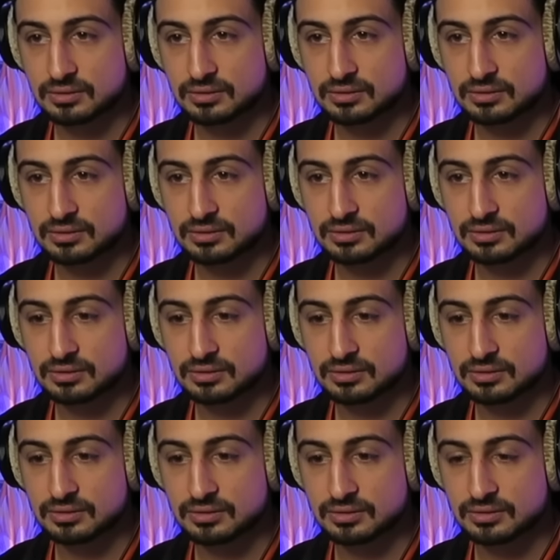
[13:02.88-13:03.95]

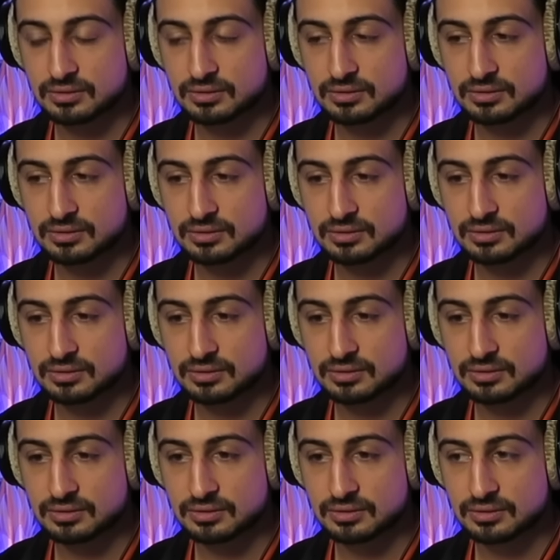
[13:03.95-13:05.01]

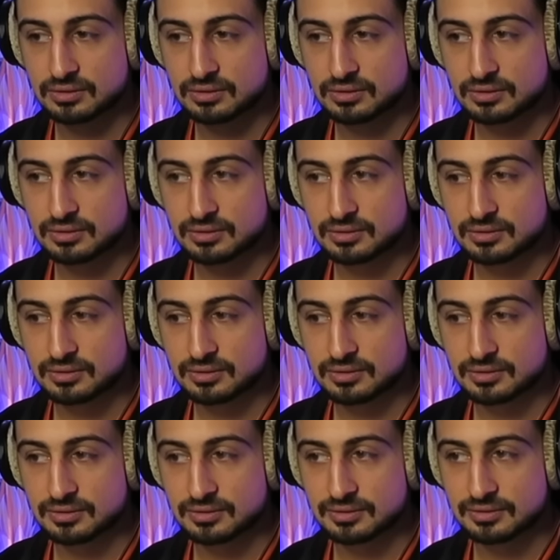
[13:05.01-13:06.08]

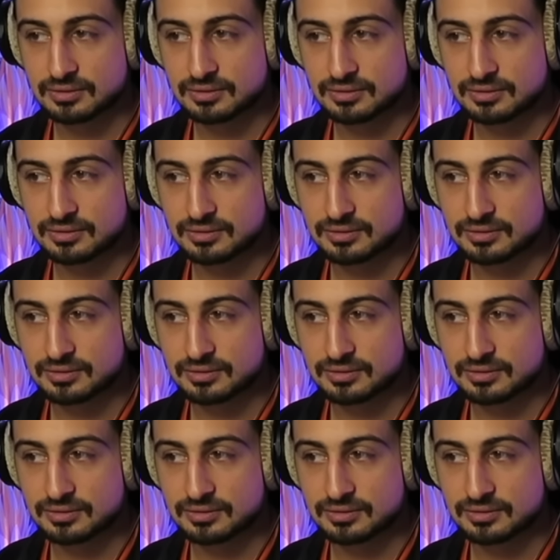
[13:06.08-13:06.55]
(silent)